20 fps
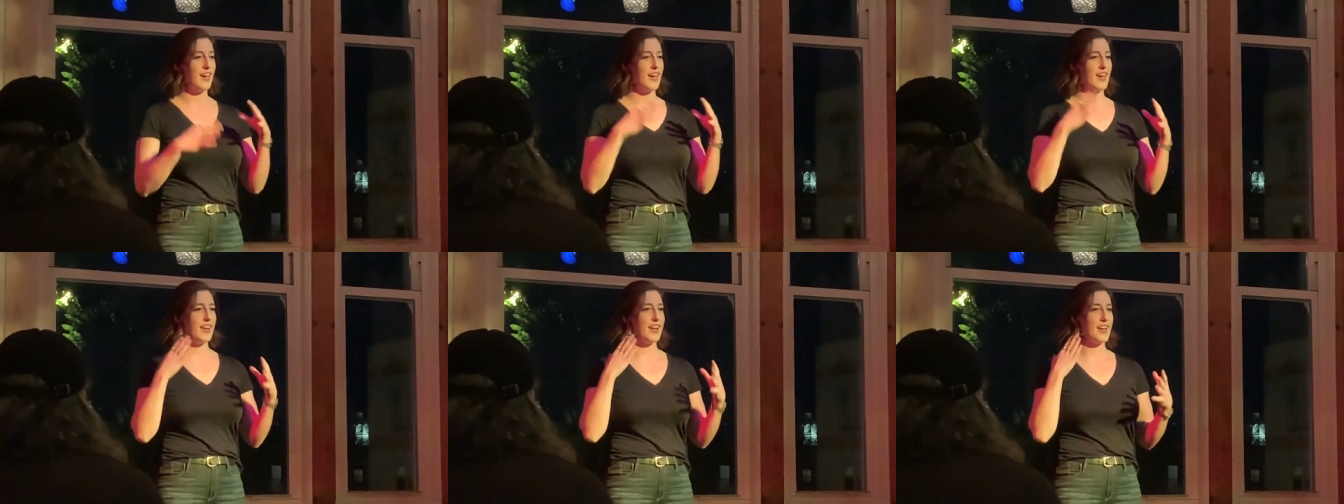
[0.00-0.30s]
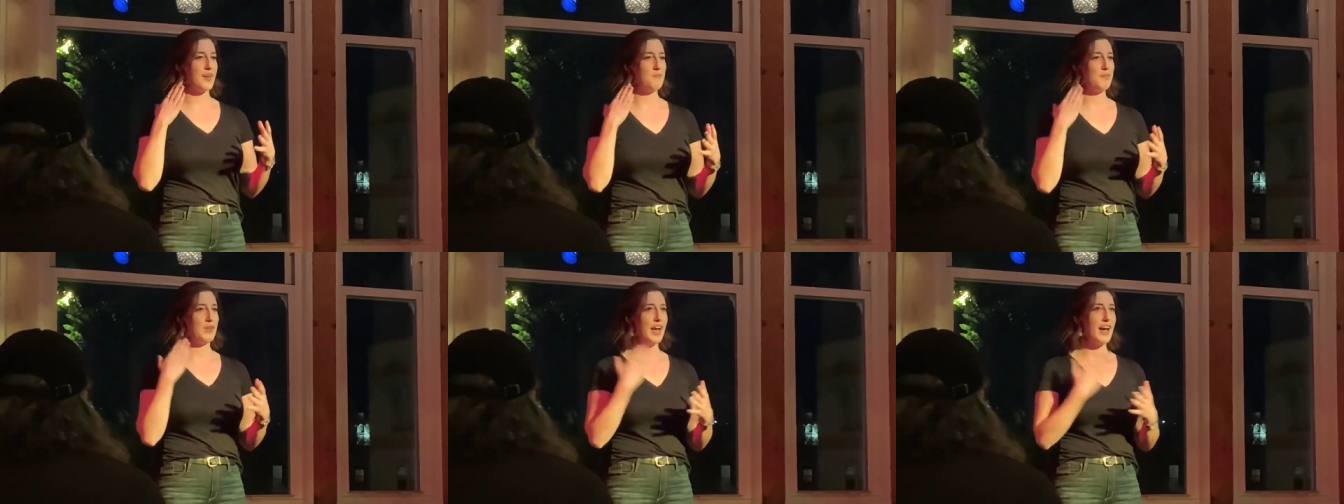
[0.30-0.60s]
And
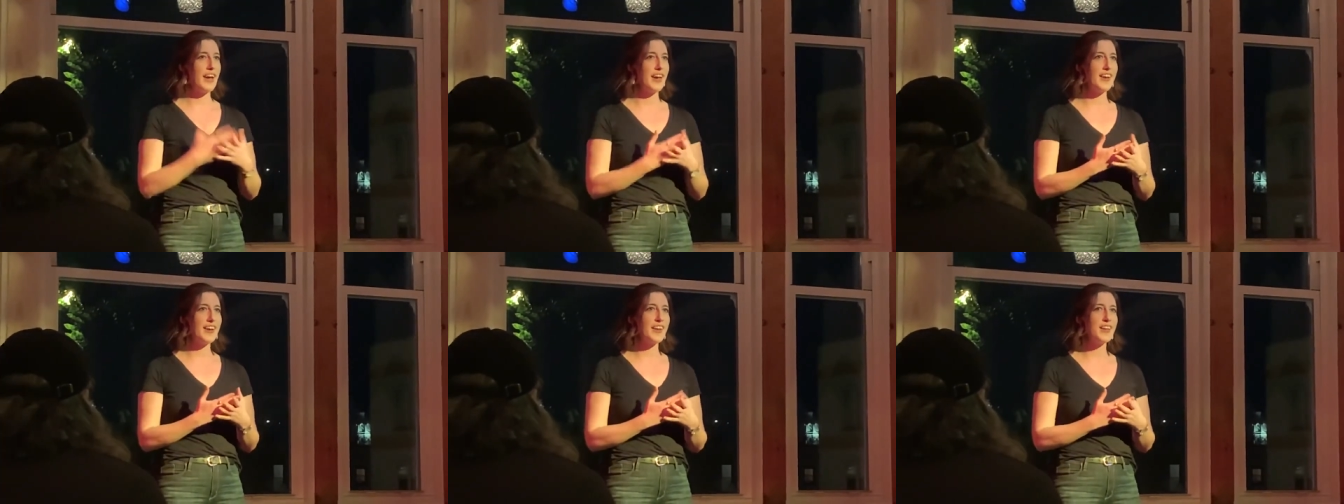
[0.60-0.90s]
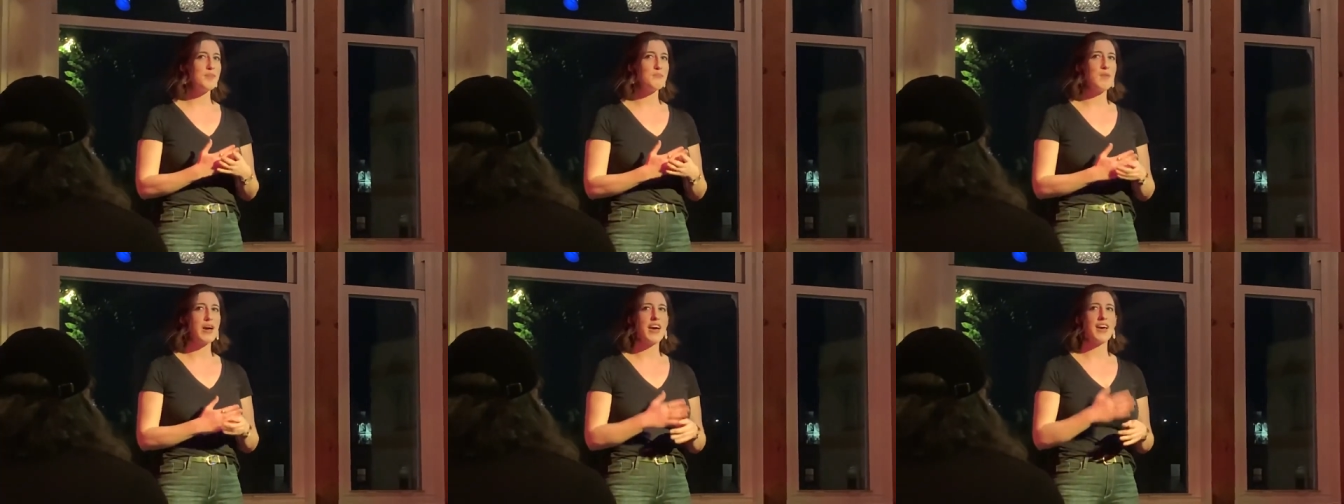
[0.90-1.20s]
I'm lying
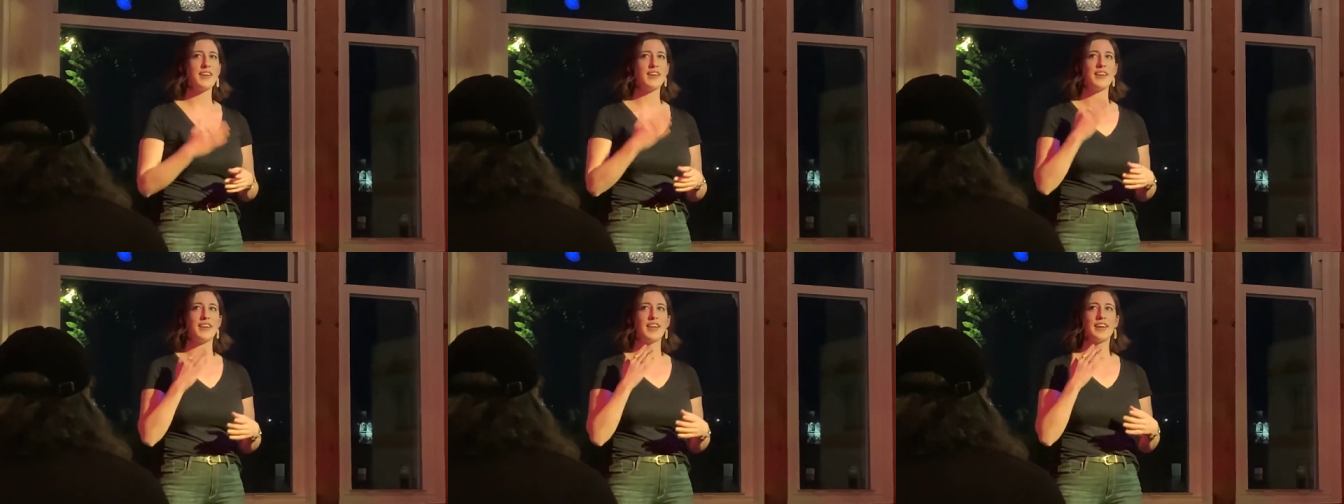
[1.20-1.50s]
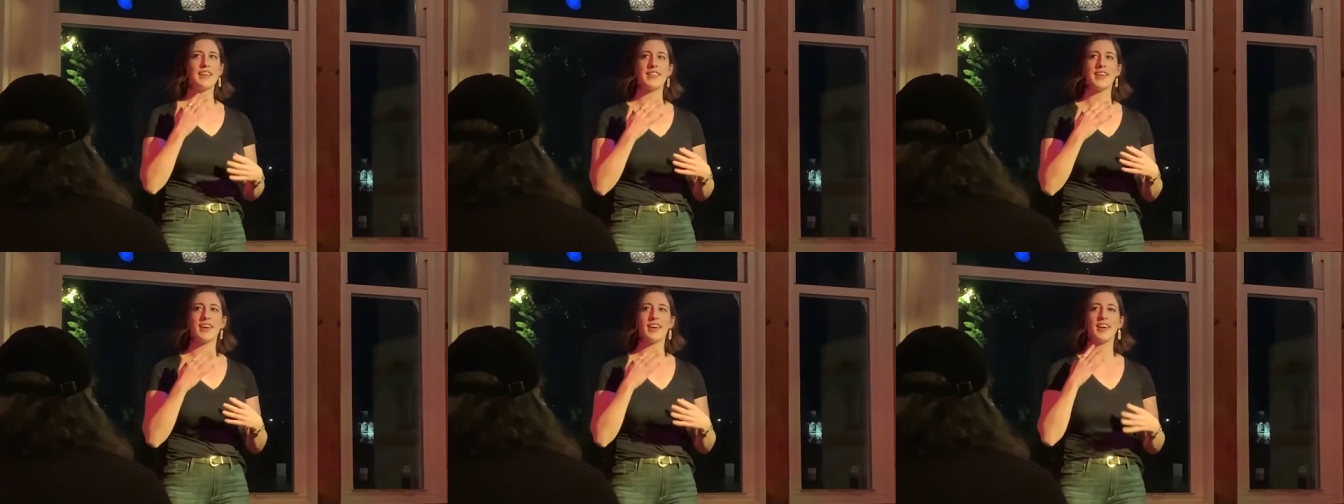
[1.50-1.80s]
in bed, and I
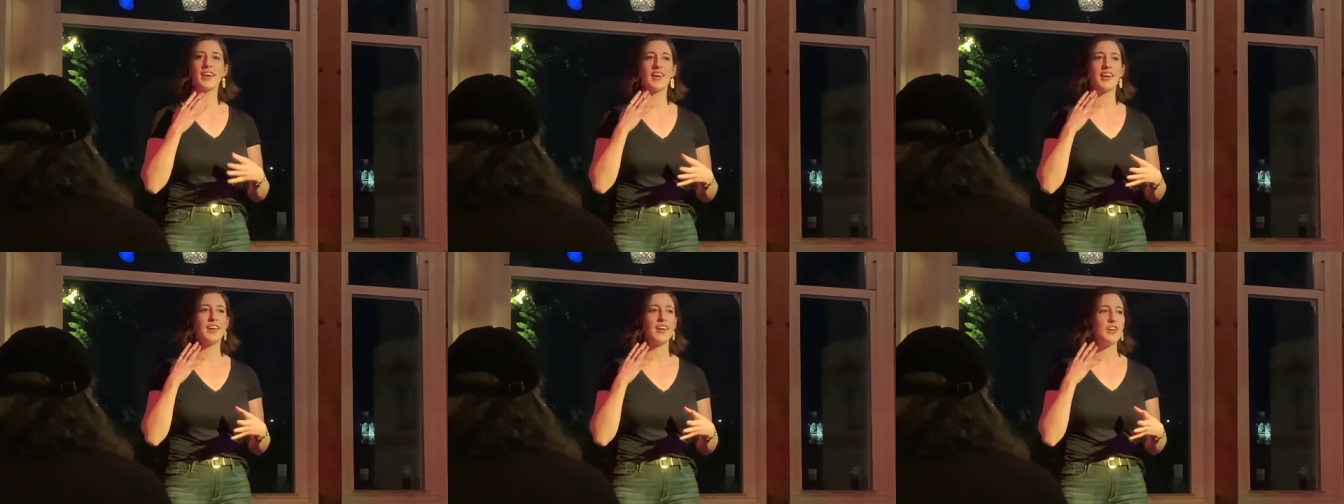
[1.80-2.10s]
think,